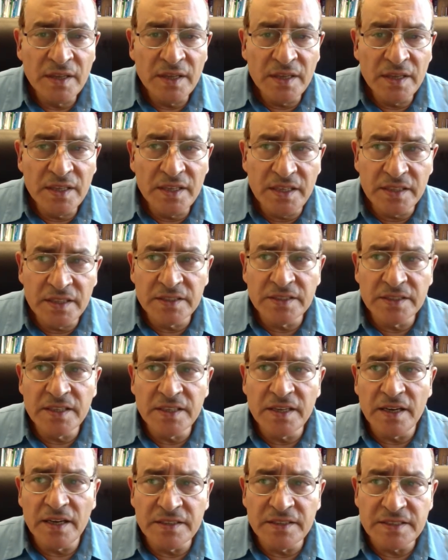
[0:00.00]
Here they
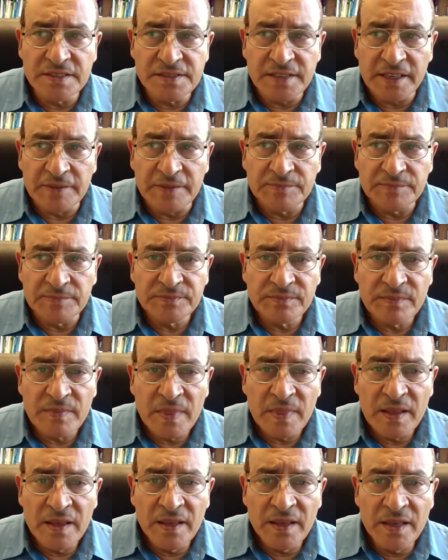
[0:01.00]
are the same.
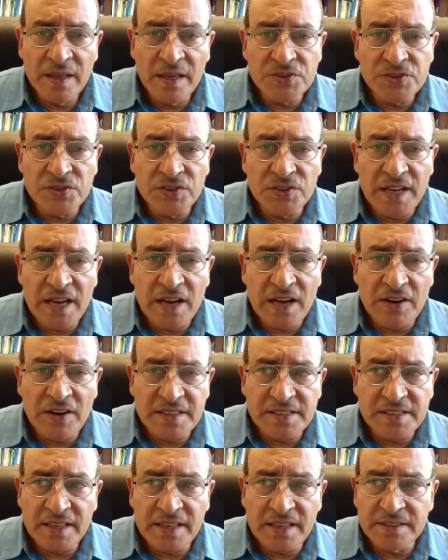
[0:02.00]
So now I
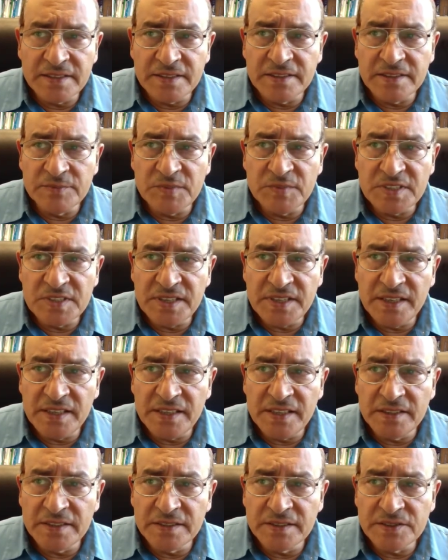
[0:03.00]
selected the
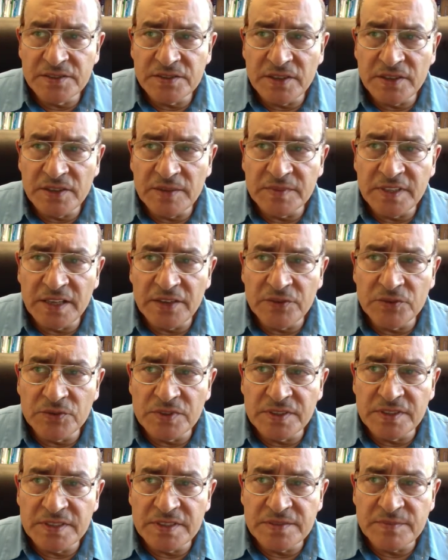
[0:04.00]
material, so I'm done with
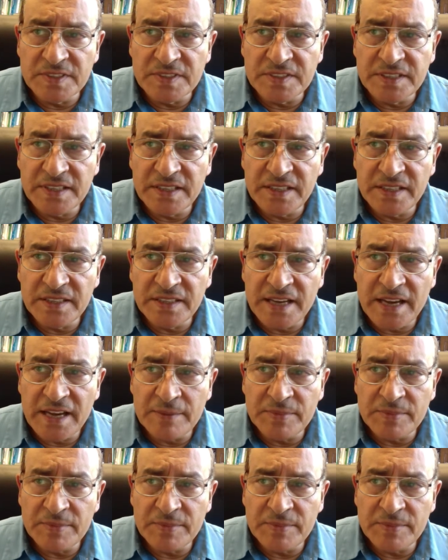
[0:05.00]
this material tab.